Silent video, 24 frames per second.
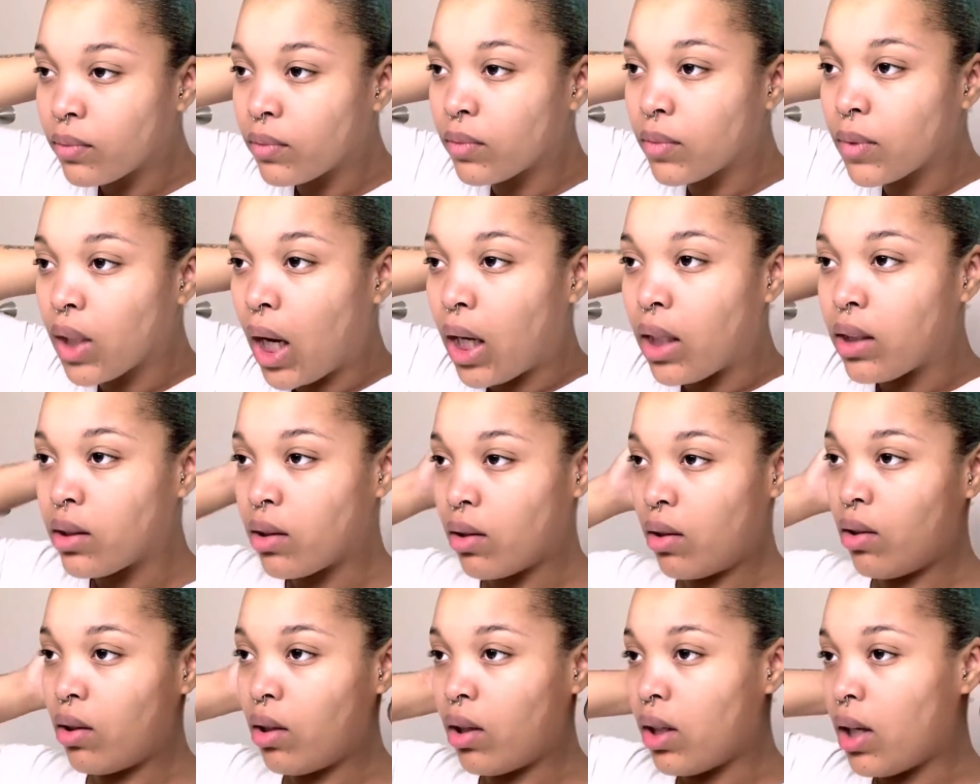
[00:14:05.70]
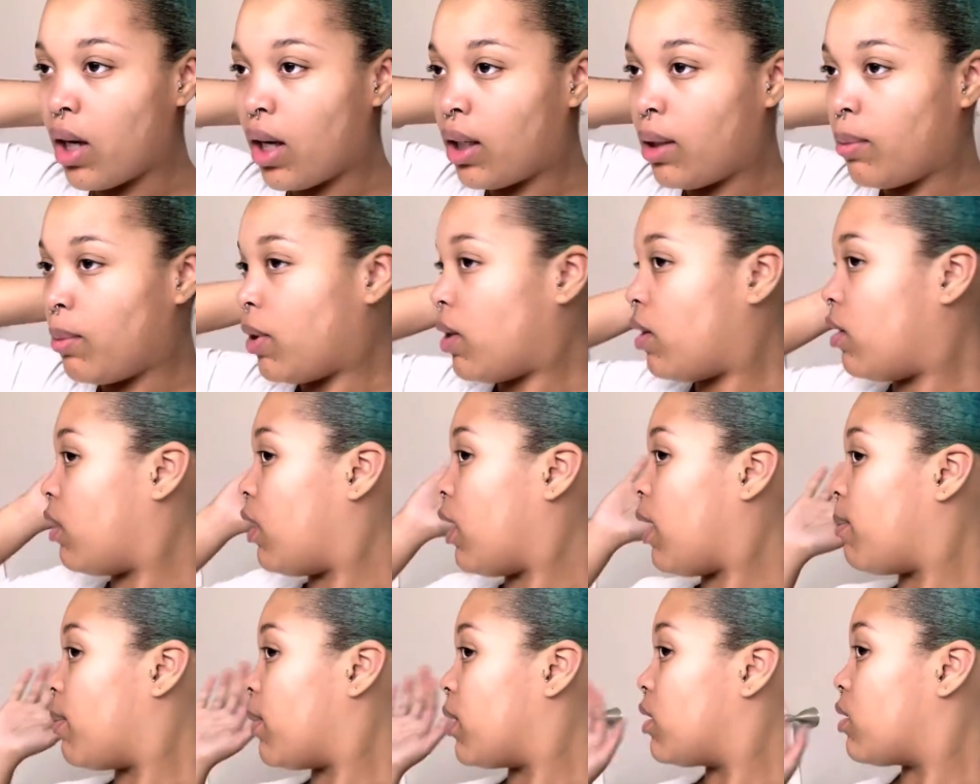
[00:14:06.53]
Okay, so hold on, y'all. Let me go
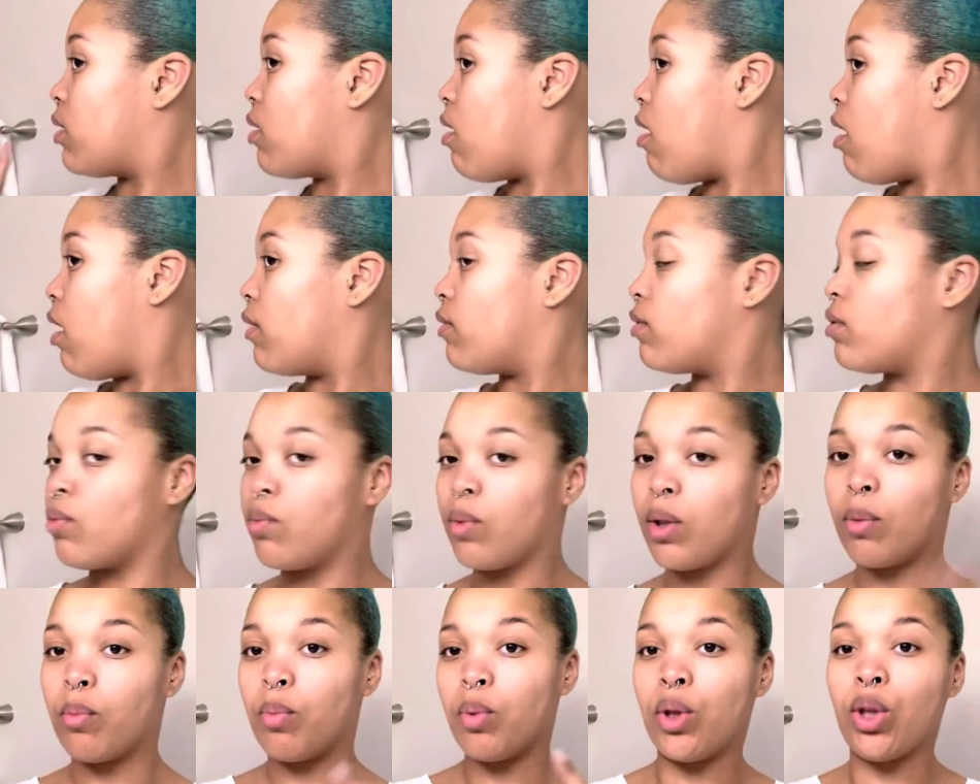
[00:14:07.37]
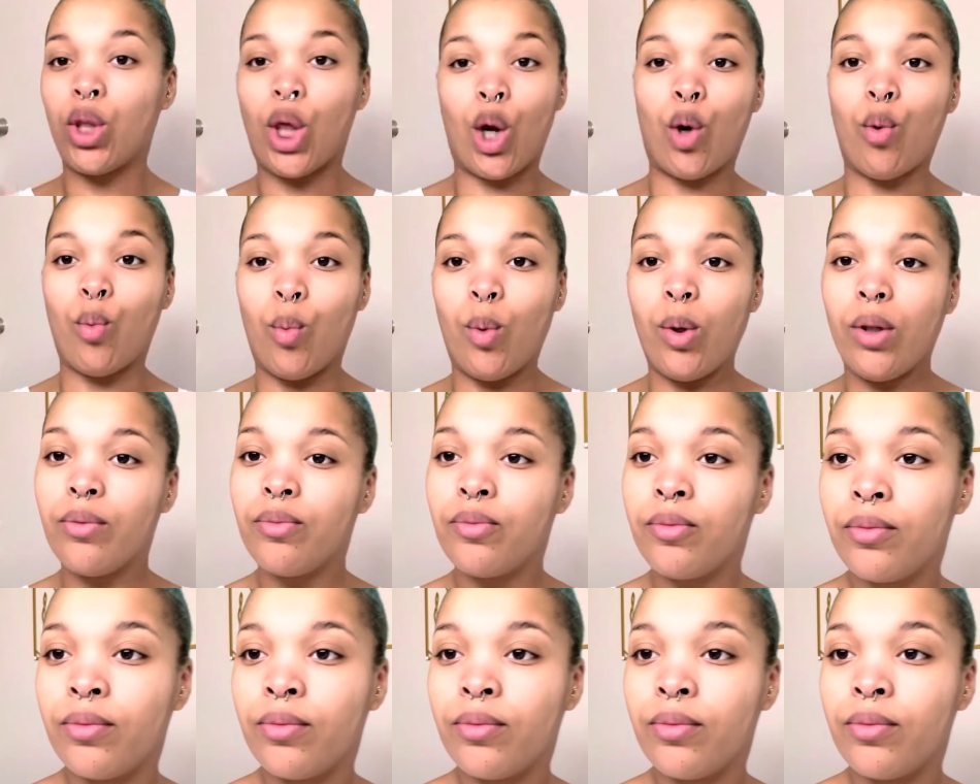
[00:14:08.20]
grab my scarf so we can put that on.